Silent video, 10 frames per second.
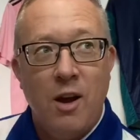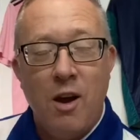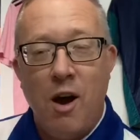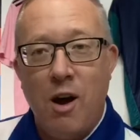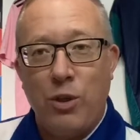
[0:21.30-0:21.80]

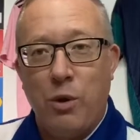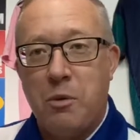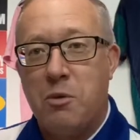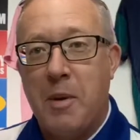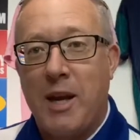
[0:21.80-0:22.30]
I thought it
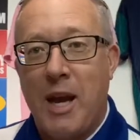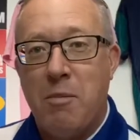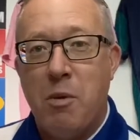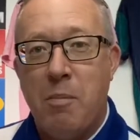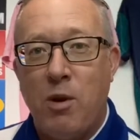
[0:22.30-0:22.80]
was a better game
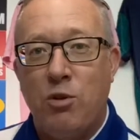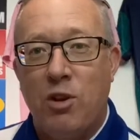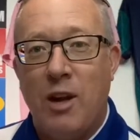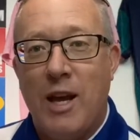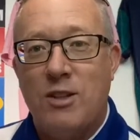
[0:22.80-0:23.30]
than most of
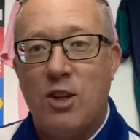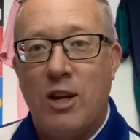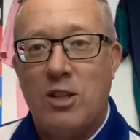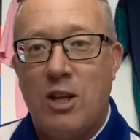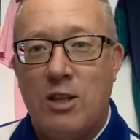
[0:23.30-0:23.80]
the lads I
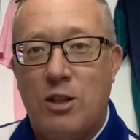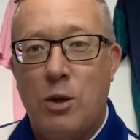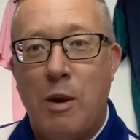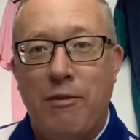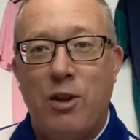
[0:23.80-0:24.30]
chatted
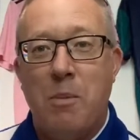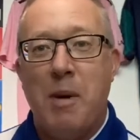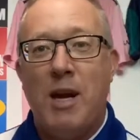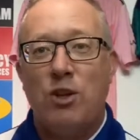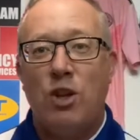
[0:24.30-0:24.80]
to after the
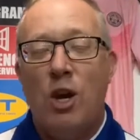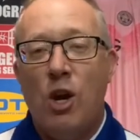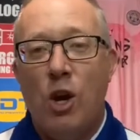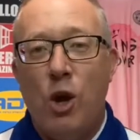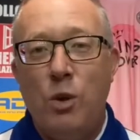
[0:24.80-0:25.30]
match,
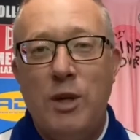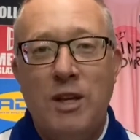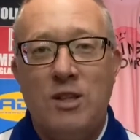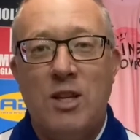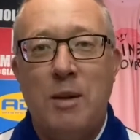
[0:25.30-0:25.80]
who didn't
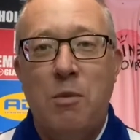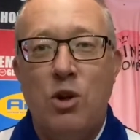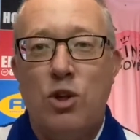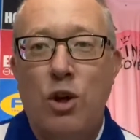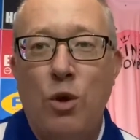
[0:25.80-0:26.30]
seem
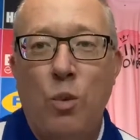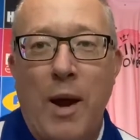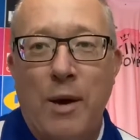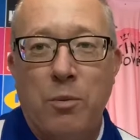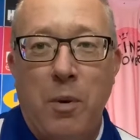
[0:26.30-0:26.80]
too
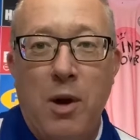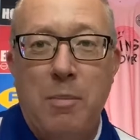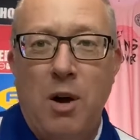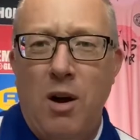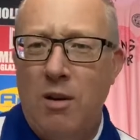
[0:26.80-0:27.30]
wowed by it,
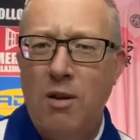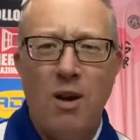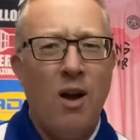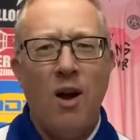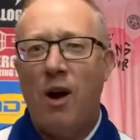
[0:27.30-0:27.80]
but
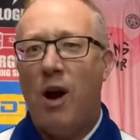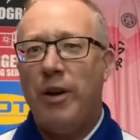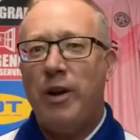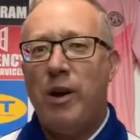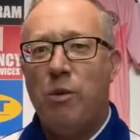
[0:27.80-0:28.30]
I
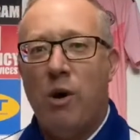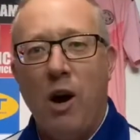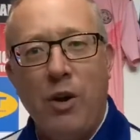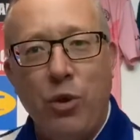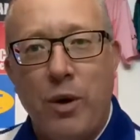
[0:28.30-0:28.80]
don't know.
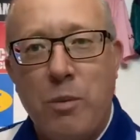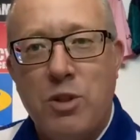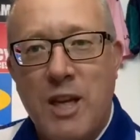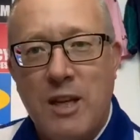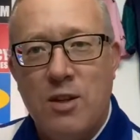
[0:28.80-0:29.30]
I thought it was
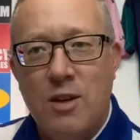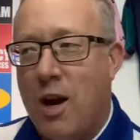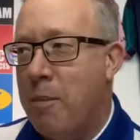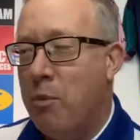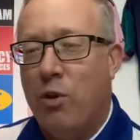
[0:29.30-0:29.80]
decent.
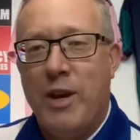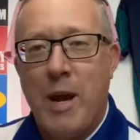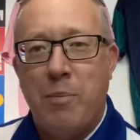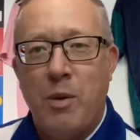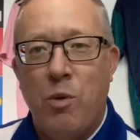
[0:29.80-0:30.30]
I'm more than
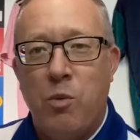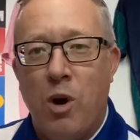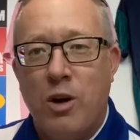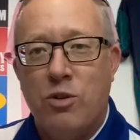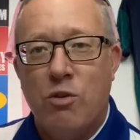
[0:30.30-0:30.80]
happy with what
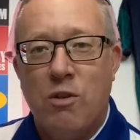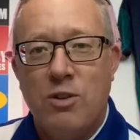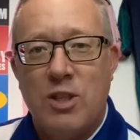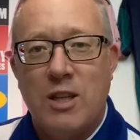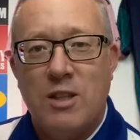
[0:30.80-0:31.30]
I saw on
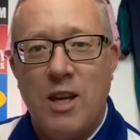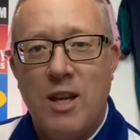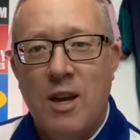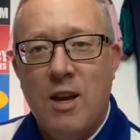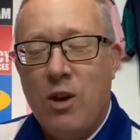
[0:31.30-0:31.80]
Saturday.
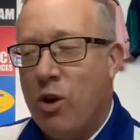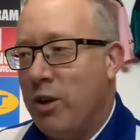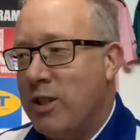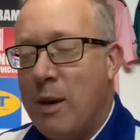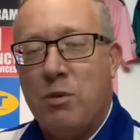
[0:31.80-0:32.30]
Not going to
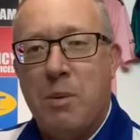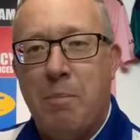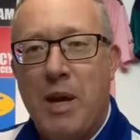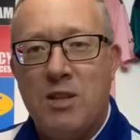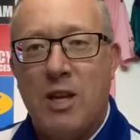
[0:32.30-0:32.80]
say it was the
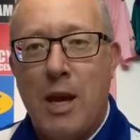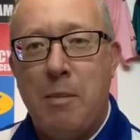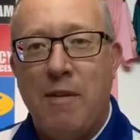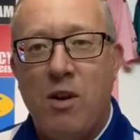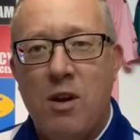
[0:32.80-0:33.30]
best game
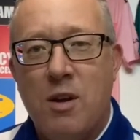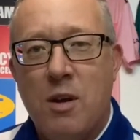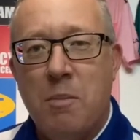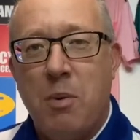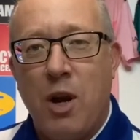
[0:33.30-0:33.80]
ever,
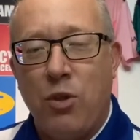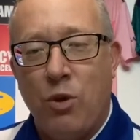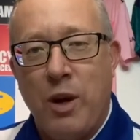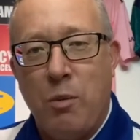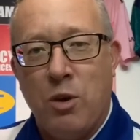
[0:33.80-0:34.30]
but I thought
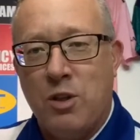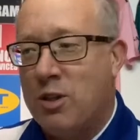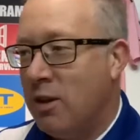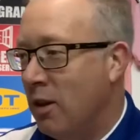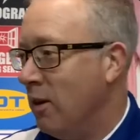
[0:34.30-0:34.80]
it
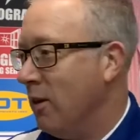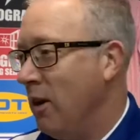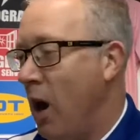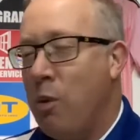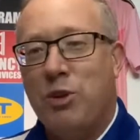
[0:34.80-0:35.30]
was.
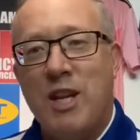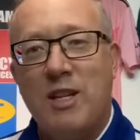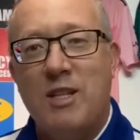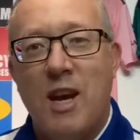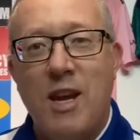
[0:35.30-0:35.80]
I was
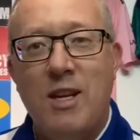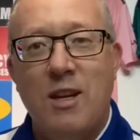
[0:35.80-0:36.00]
entertained.